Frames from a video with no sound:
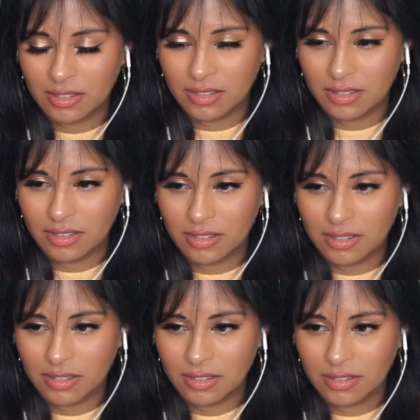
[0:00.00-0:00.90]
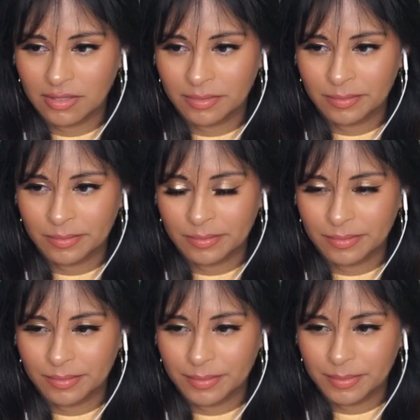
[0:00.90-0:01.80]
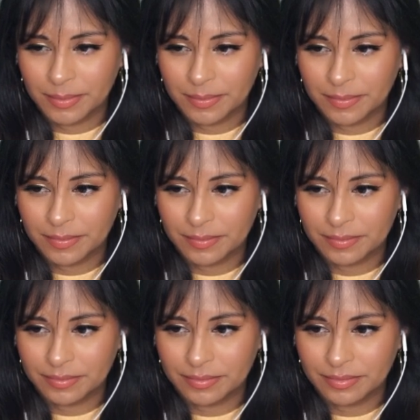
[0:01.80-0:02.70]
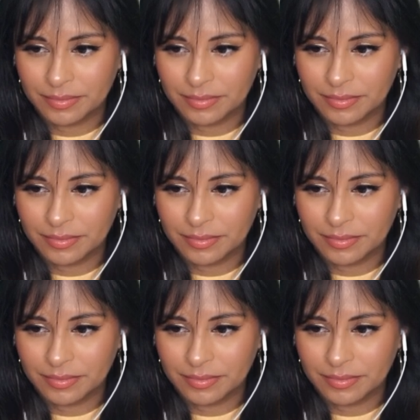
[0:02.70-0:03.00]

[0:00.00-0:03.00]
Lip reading: (silence)